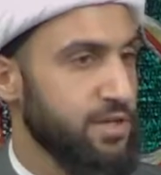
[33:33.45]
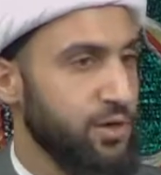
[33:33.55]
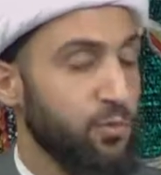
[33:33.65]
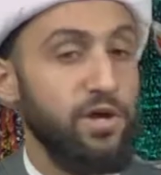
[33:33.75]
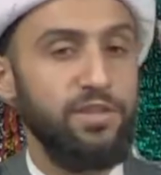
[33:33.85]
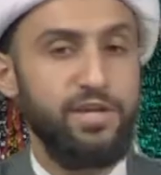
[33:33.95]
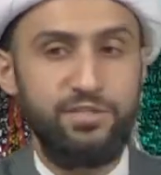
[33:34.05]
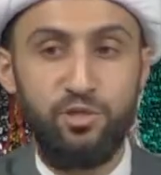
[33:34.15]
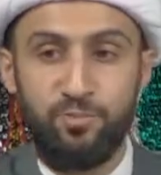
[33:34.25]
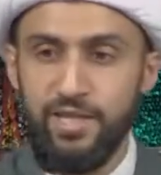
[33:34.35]
Were there
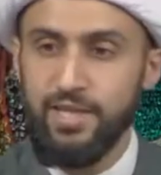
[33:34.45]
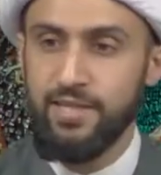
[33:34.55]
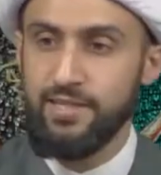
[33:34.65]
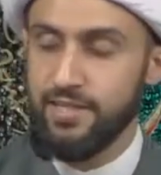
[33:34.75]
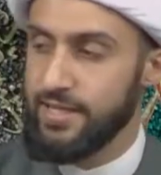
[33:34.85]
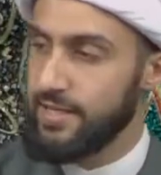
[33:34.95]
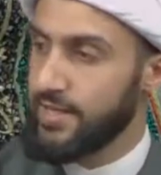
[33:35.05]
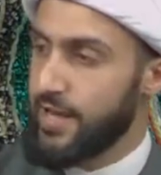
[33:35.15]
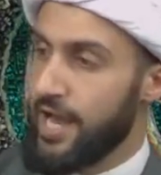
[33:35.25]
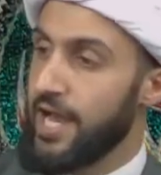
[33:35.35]
to be in
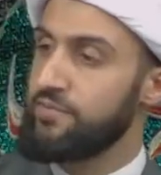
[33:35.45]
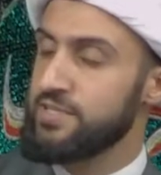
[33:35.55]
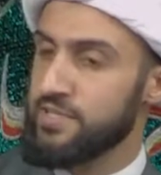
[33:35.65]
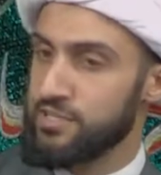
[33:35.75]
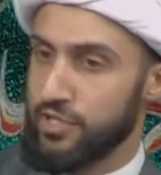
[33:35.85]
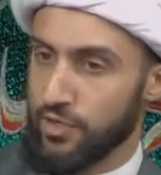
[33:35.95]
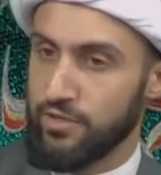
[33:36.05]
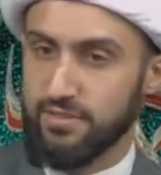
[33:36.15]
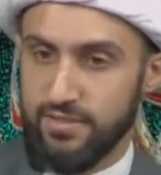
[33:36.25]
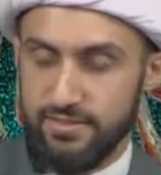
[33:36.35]
the heavens and the
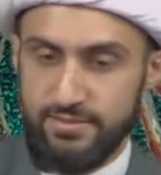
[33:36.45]
earth